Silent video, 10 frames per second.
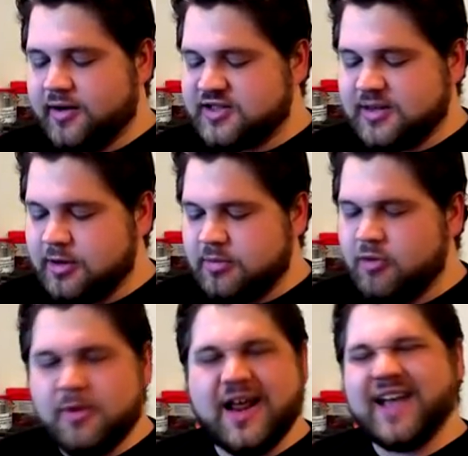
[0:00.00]
It's something
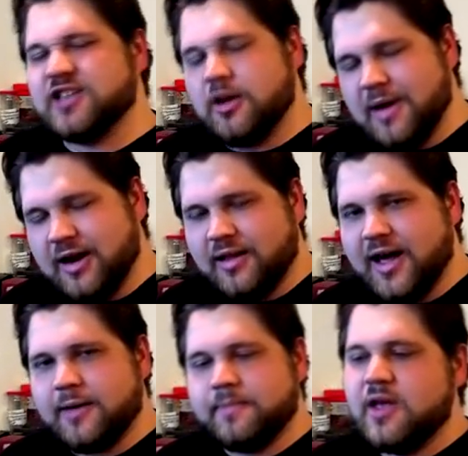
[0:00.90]
people have been asking about a
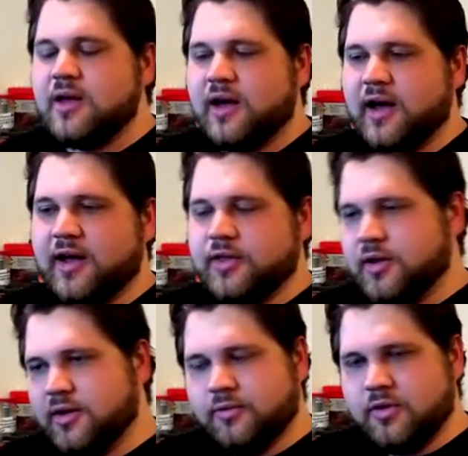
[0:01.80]
lot.
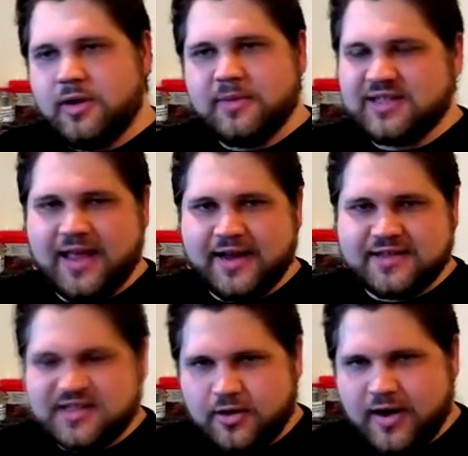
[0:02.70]
The Remus
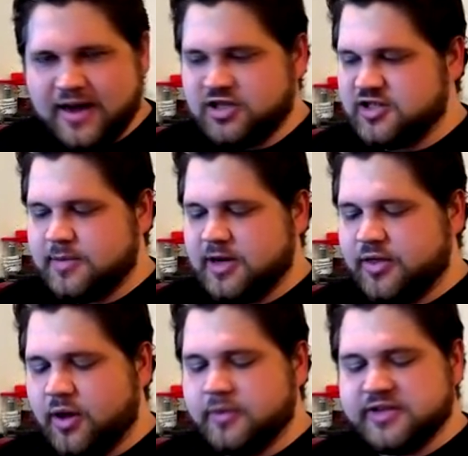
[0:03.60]
Legatus interaction is something
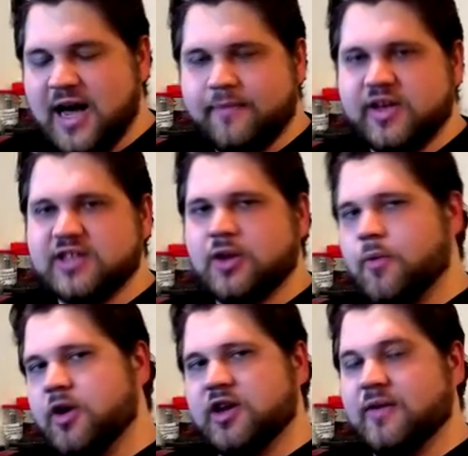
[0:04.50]
I thought was obvious, so
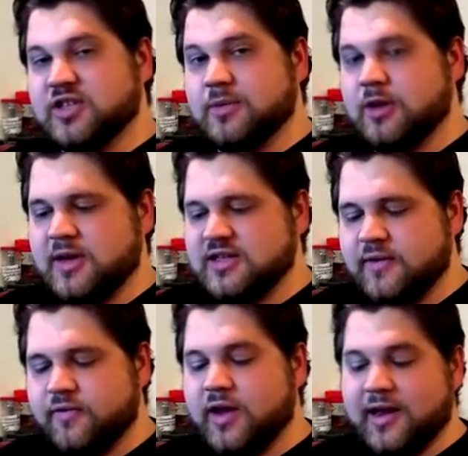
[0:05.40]
I wanted to cover something a bit
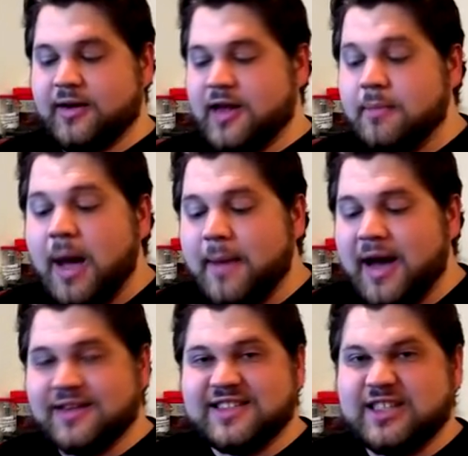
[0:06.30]
different, and in my
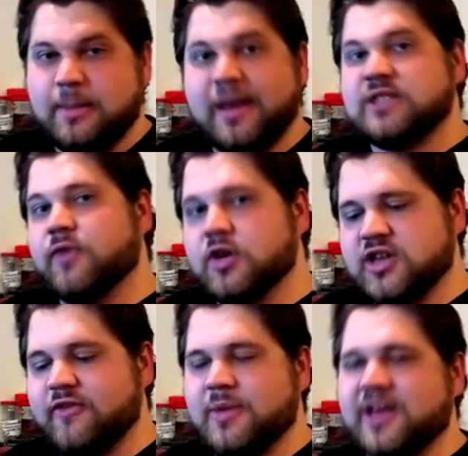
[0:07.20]
mind, this is the best
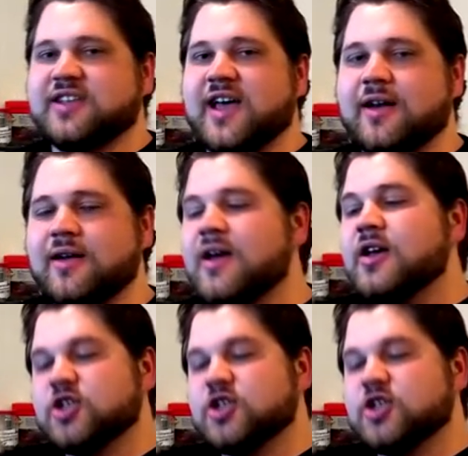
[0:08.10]
version of it, because again,